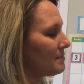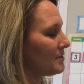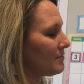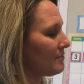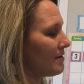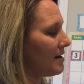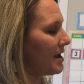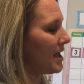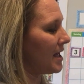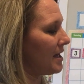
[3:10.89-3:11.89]
come
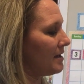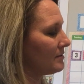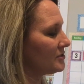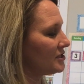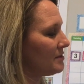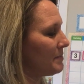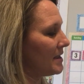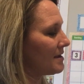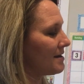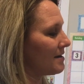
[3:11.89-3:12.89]
around to the
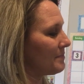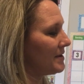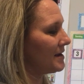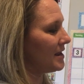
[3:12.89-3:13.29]
pink carpet,